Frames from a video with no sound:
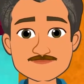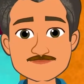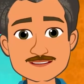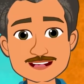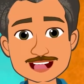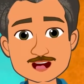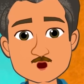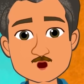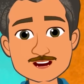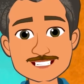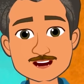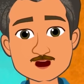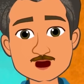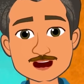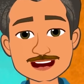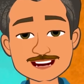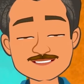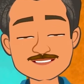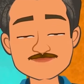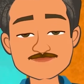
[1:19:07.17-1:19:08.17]
He
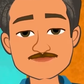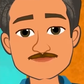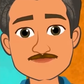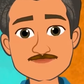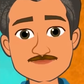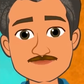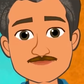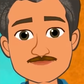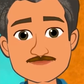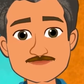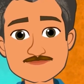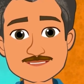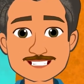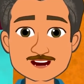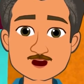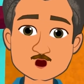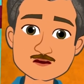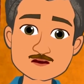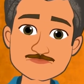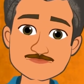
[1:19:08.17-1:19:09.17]
replied,
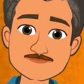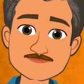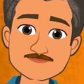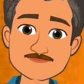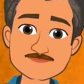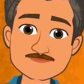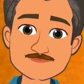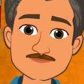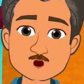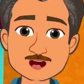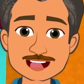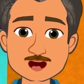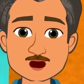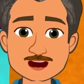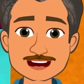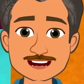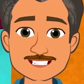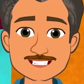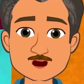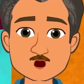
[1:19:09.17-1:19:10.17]
"Yes, that's
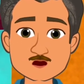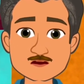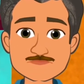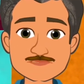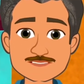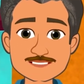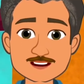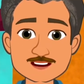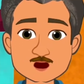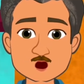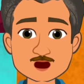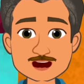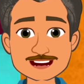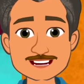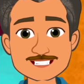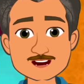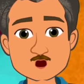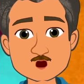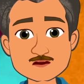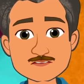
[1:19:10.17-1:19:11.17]
how I've heard the ghost
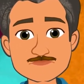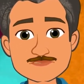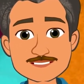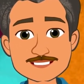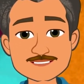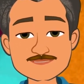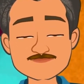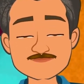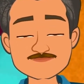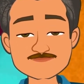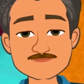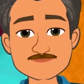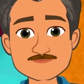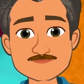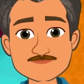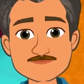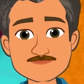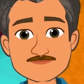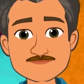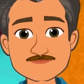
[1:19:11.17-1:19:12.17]
described."
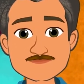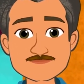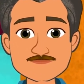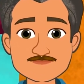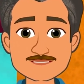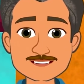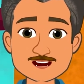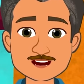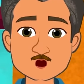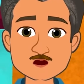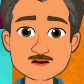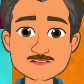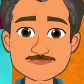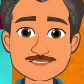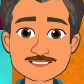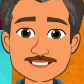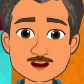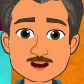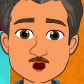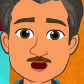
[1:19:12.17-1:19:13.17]
"How in the
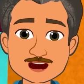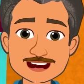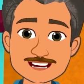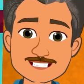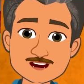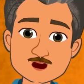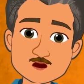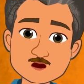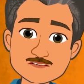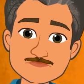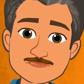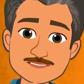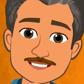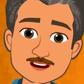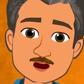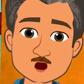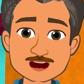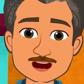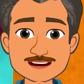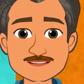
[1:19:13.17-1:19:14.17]
world did you know
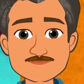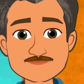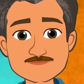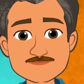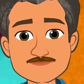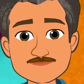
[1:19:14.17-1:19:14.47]
that?"